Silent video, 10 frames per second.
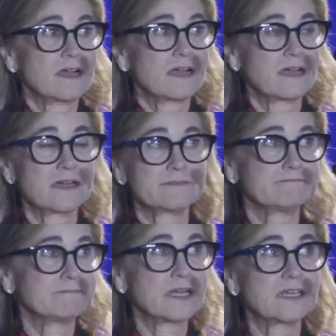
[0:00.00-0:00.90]

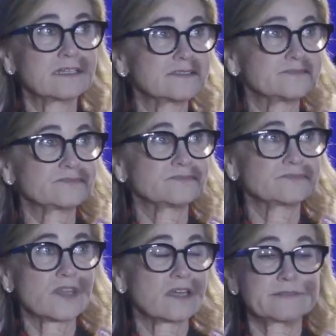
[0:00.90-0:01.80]
um,
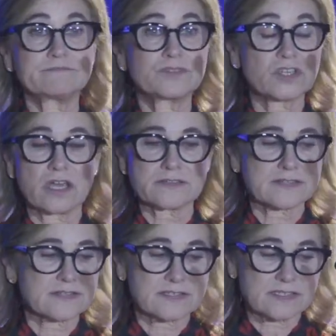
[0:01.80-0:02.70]
I'm
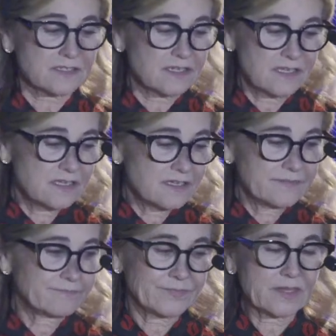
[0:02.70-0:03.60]
just
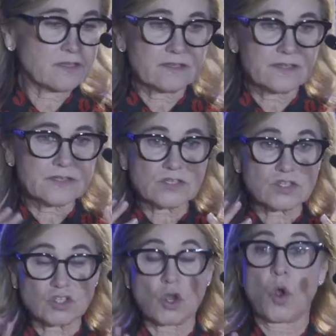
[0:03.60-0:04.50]

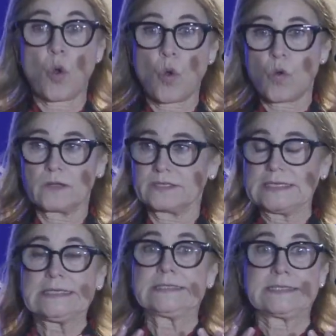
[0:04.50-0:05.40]
so
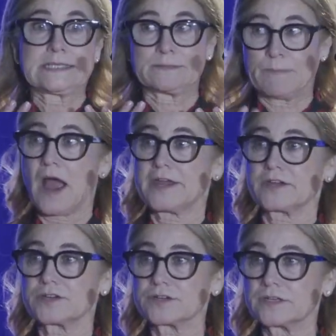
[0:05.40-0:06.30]

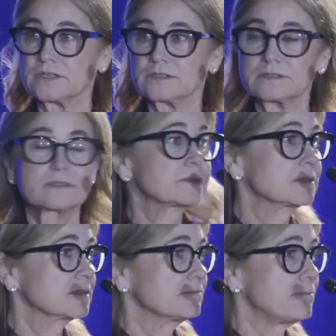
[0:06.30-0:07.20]
inspired
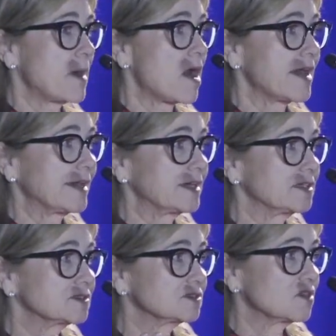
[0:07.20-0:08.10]
by
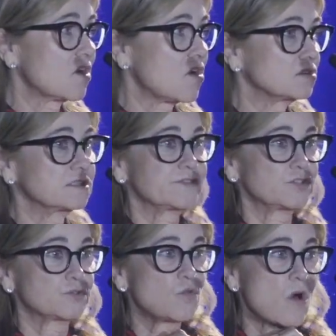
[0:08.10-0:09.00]
all of
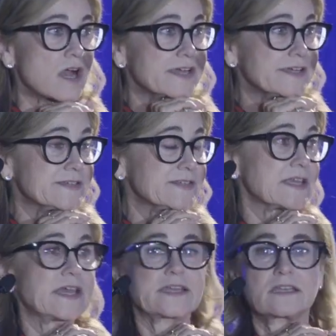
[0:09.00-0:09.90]
your whys
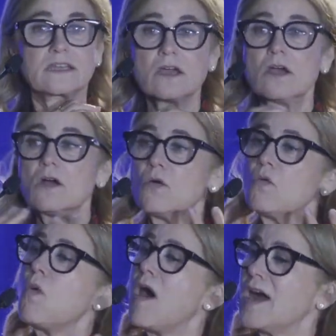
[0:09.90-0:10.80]
and
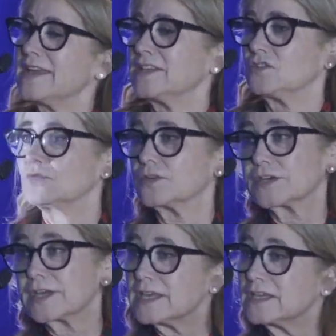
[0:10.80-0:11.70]
why you are
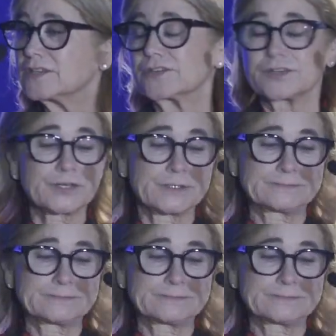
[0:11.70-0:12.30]
here